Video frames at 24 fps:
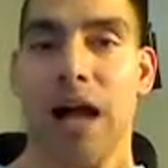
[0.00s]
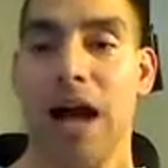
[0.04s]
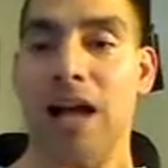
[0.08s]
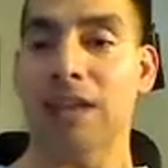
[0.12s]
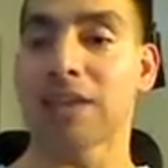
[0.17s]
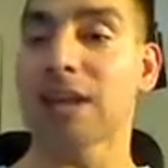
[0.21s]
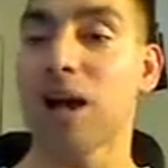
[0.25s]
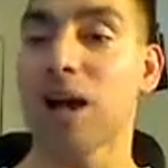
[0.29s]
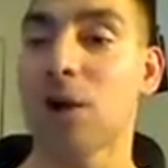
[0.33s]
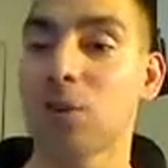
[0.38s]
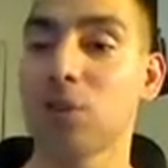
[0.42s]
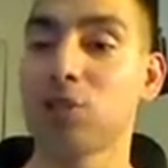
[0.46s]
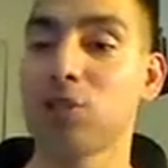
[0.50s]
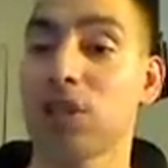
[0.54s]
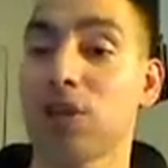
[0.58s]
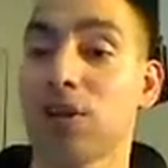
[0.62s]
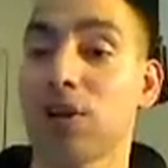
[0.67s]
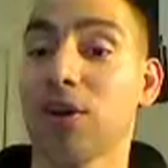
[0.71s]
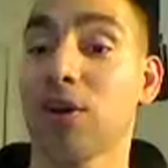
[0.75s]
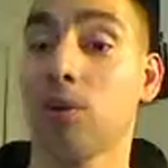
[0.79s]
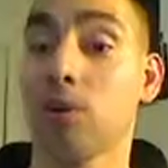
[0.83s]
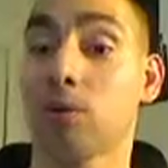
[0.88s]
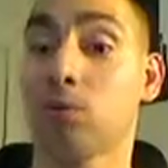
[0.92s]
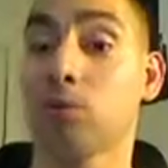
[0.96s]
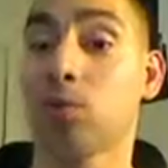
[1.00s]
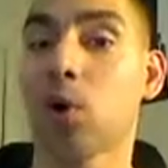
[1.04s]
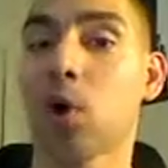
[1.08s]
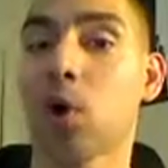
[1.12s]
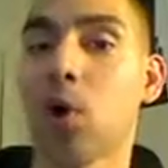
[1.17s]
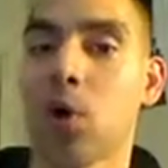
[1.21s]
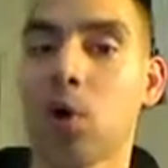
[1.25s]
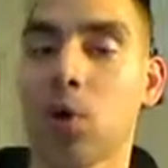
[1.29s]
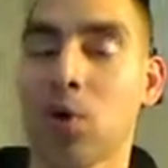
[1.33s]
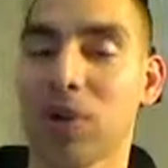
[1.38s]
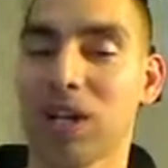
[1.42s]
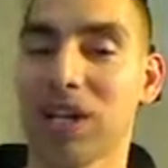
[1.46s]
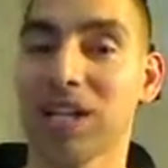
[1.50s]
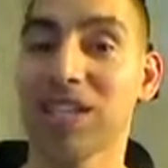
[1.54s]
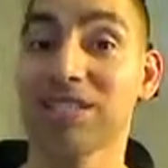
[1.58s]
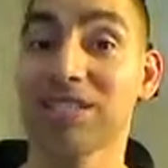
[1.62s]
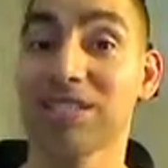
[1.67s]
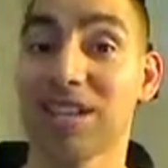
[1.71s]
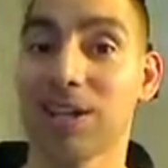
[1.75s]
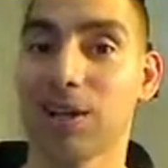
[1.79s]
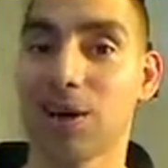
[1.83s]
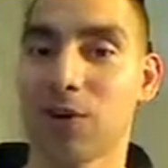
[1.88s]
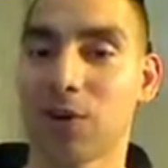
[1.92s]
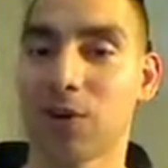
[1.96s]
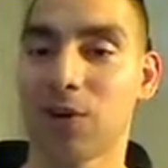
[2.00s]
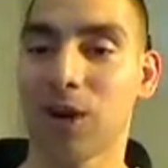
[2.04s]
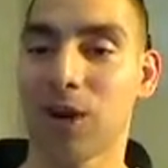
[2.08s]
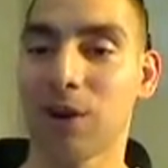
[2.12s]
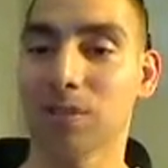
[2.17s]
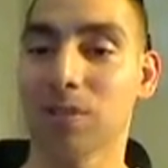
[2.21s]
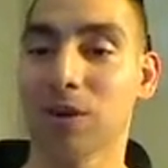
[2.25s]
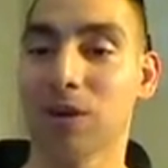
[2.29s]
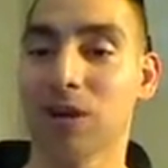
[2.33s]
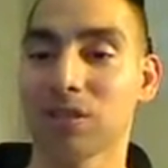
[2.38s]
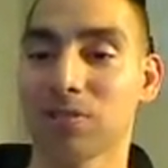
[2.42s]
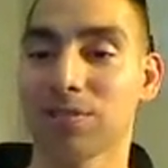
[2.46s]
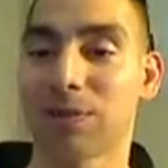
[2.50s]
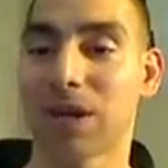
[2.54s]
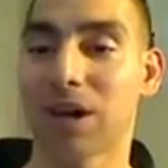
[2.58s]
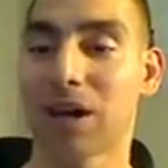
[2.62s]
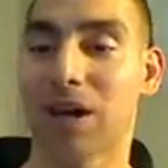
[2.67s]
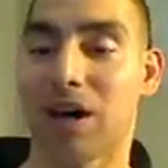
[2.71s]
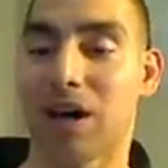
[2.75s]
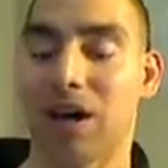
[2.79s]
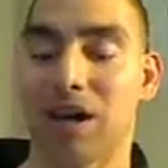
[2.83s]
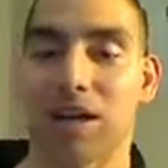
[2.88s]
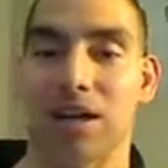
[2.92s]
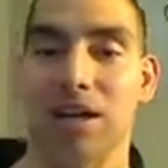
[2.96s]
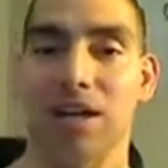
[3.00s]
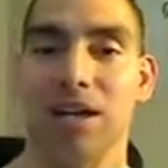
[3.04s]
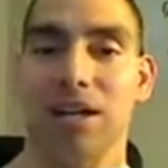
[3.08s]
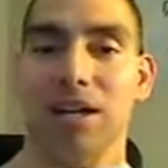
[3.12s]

I thought Rogerio would roll easily over Brills, but